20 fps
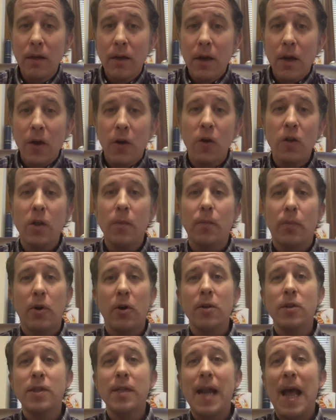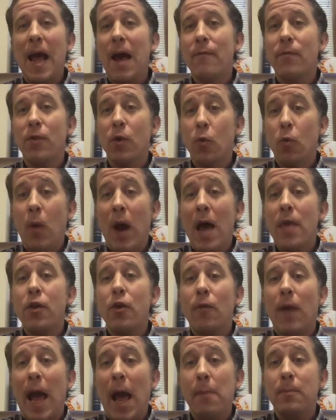Could the person have the
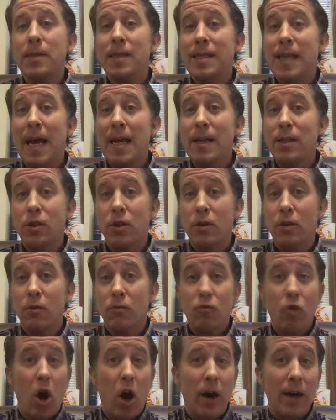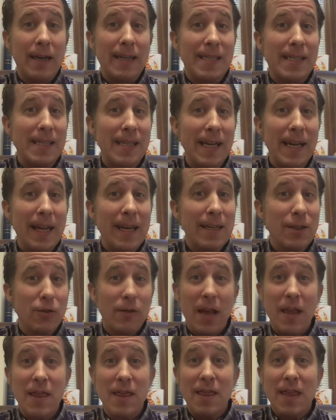weather app set to the wrong city so
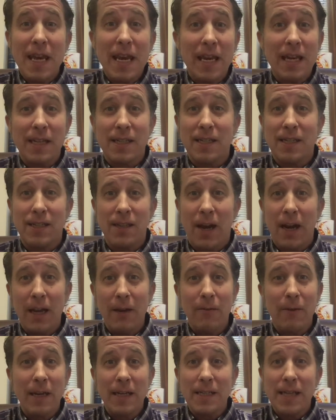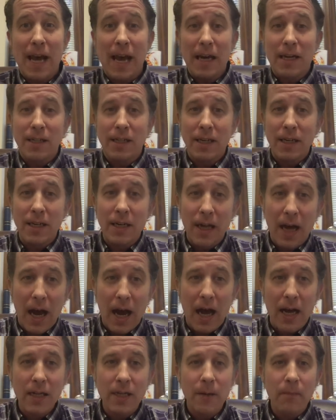they think it's sunny when it's actually
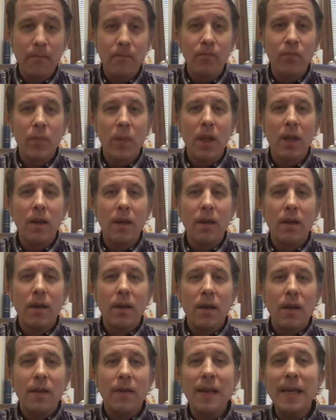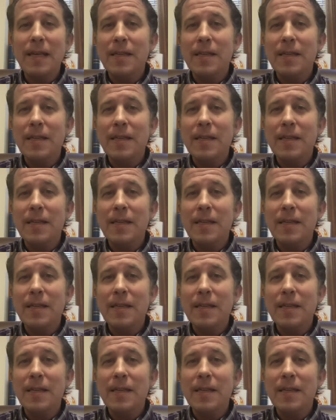not? These